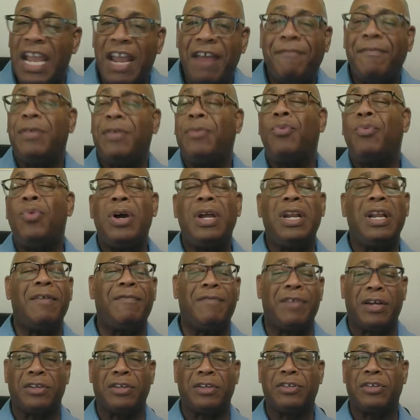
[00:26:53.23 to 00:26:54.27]
Every one
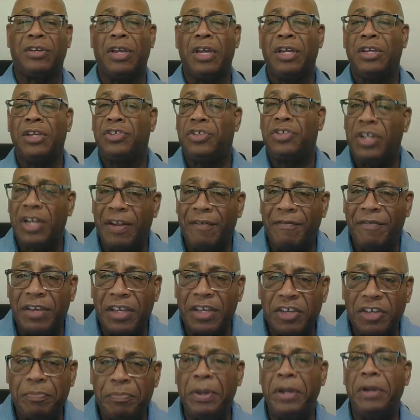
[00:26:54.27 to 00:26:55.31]
of us should have
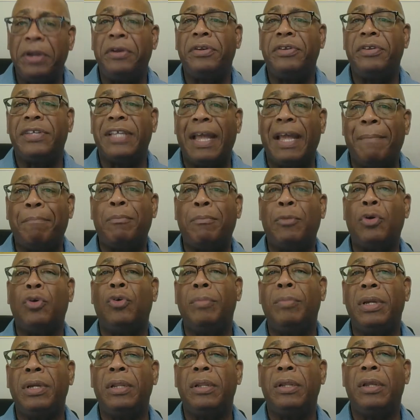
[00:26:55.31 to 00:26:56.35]
experienced that
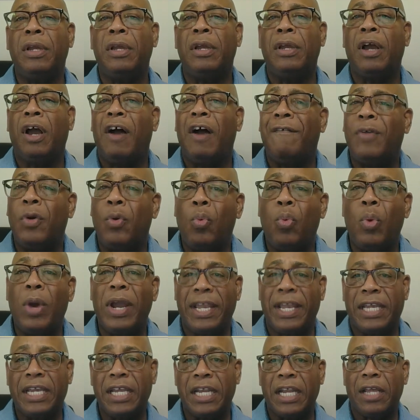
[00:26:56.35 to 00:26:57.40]
moment of
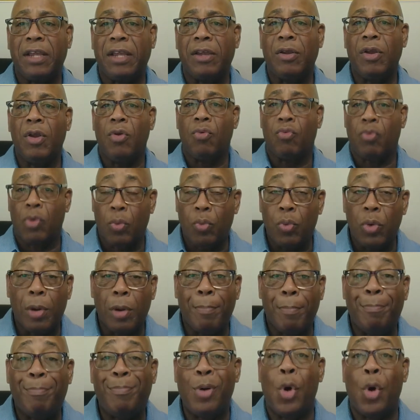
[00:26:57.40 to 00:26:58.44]
awakening where
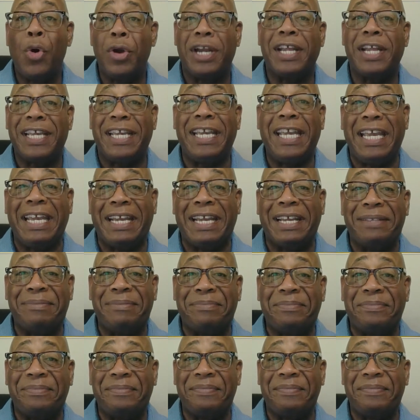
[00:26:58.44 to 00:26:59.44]
we're born again.